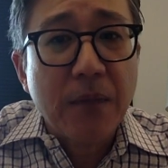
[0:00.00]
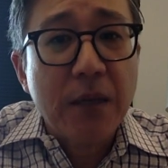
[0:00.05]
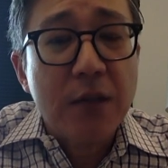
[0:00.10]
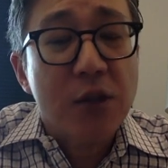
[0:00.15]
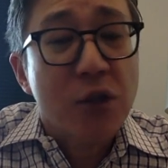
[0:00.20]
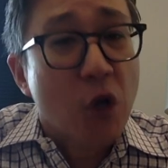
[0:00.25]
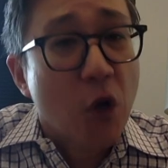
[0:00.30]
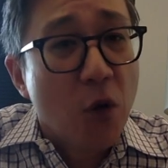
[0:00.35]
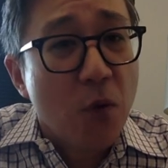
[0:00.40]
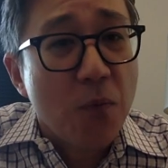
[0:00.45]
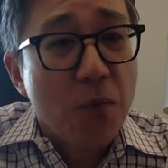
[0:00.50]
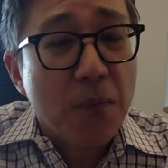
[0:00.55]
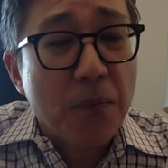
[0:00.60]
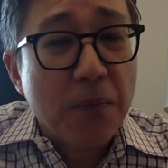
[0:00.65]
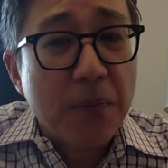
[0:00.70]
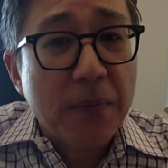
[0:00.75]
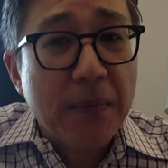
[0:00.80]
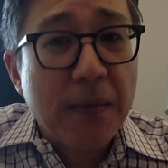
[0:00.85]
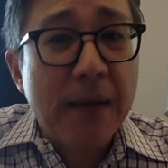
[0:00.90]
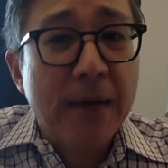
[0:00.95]
So
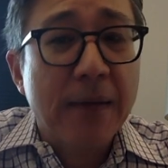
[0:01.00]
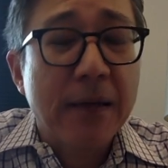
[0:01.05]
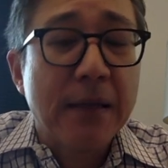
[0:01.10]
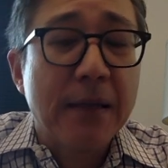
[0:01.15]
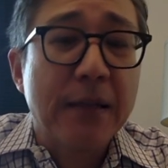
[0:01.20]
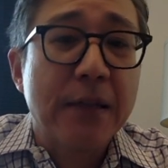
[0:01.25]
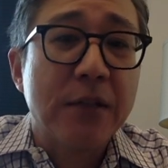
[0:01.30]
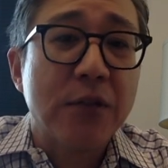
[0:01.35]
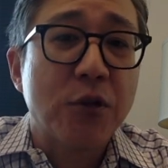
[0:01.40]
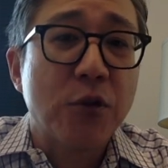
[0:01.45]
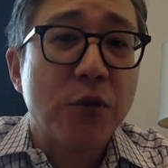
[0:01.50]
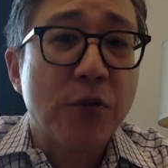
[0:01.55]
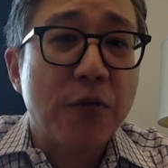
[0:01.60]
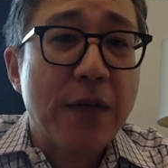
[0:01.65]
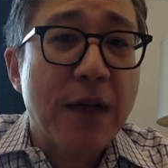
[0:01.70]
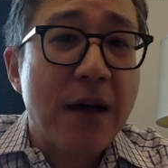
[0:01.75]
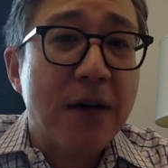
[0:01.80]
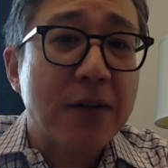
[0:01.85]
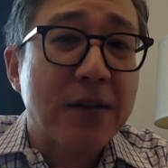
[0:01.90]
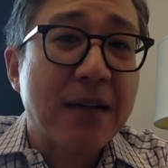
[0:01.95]
in
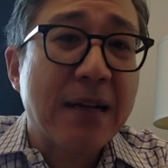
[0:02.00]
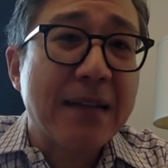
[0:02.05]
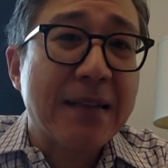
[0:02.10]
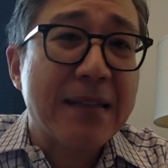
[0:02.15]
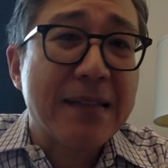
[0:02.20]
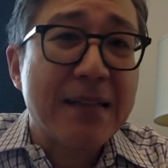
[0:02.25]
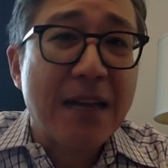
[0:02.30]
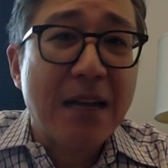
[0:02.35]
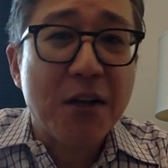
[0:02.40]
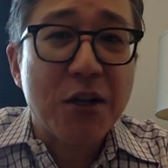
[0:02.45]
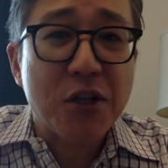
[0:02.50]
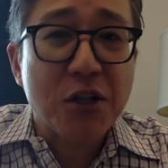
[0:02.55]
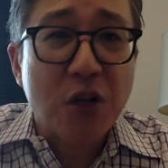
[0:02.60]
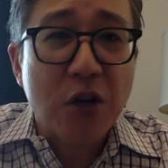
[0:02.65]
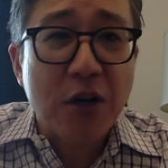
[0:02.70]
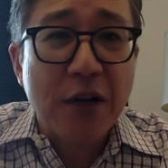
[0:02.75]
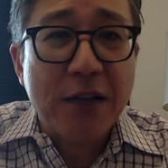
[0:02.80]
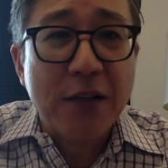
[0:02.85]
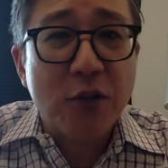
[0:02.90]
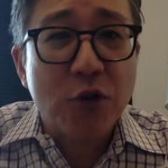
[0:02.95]
2000, I decided to
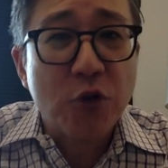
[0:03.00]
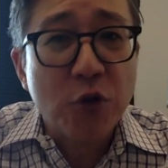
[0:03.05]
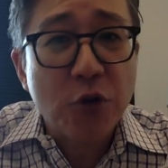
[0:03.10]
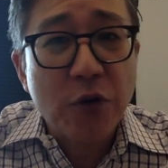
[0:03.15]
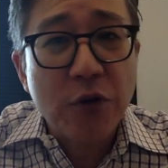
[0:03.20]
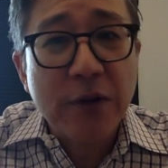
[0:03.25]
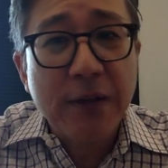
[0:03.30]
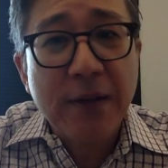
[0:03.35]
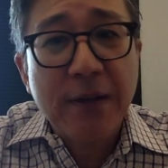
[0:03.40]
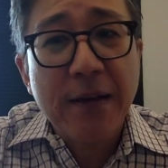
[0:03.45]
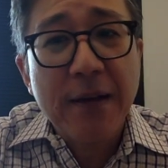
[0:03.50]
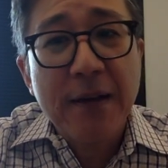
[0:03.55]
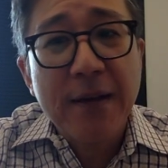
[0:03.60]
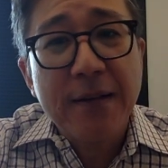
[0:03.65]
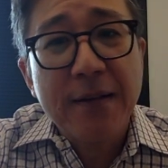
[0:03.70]
start a tutoring,